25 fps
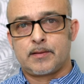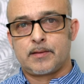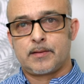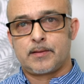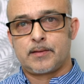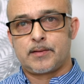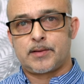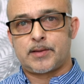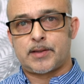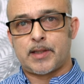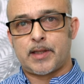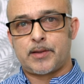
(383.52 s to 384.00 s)

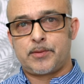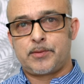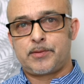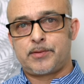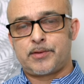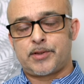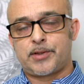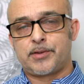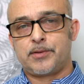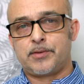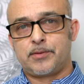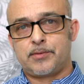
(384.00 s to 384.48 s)
So
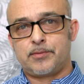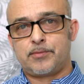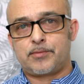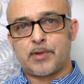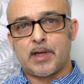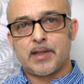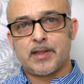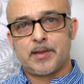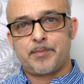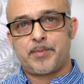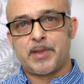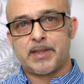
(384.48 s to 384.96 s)
to
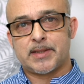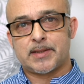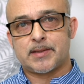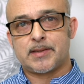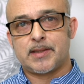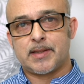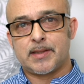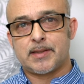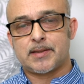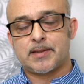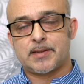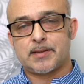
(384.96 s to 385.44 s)
run a
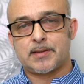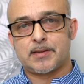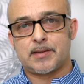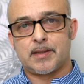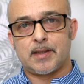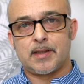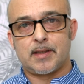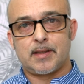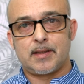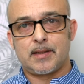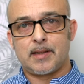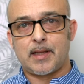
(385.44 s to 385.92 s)
business
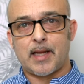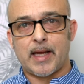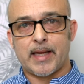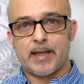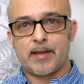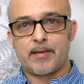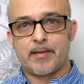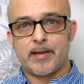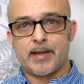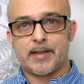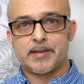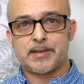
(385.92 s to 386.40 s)

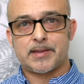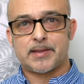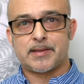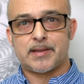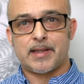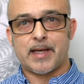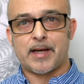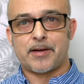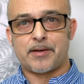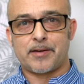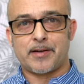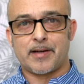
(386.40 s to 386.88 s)
like this,
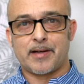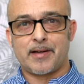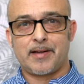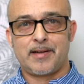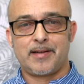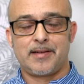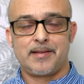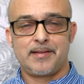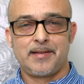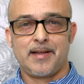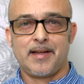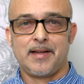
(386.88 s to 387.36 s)

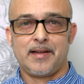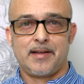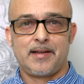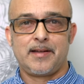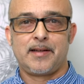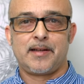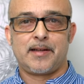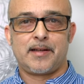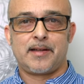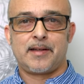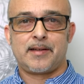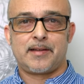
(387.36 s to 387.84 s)

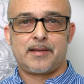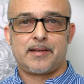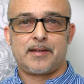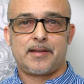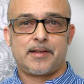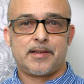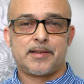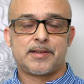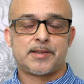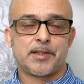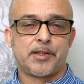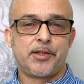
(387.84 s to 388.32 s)

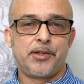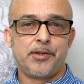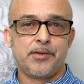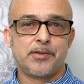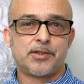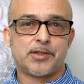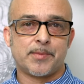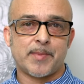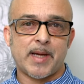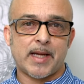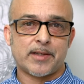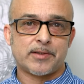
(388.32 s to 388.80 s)
there's a
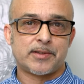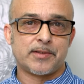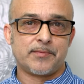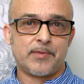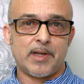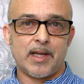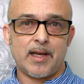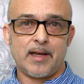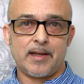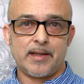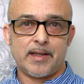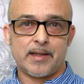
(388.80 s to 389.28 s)
huge amount of
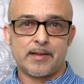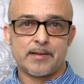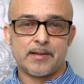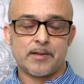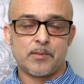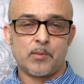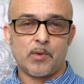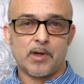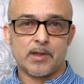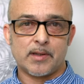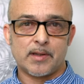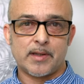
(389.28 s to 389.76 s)
learning that
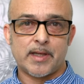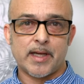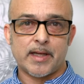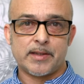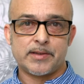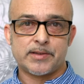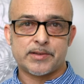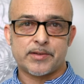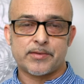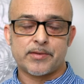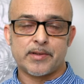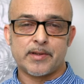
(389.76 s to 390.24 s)
one
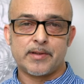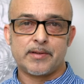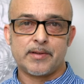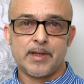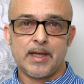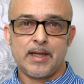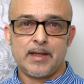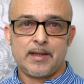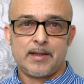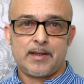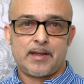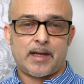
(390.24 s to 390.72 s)
goes through.
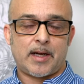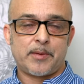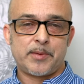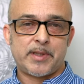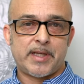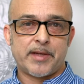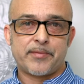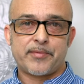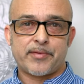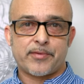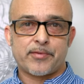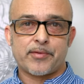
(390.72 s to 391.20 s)
I would
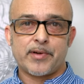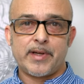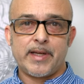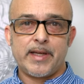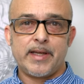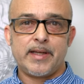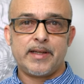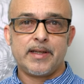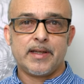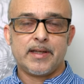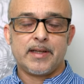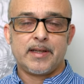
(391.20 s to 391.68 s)
give
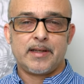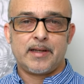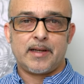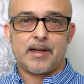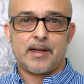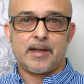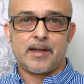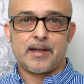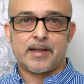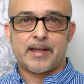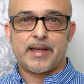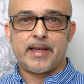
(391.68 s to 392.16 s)
three
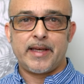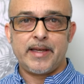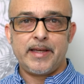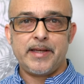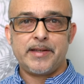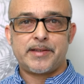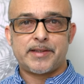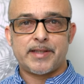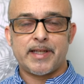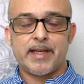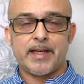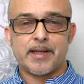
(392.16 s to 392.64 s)

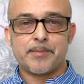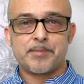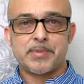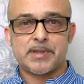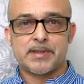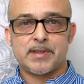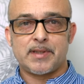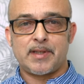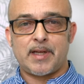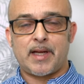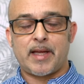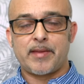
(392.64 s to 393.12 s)
key
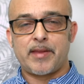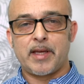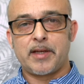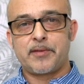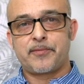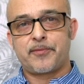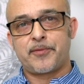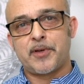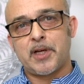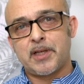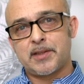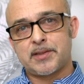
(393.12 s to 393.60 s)
tips. I think
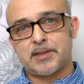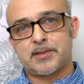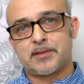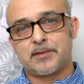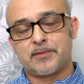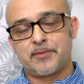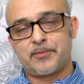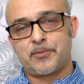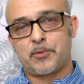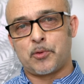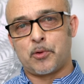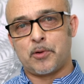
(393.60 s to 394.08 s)
first
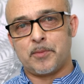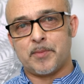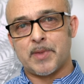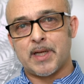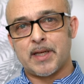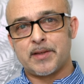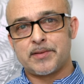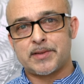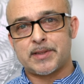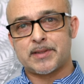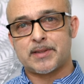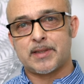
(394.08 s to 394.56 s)
and
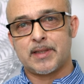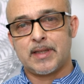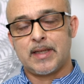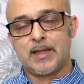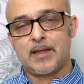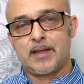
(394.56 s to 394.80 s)
foremost,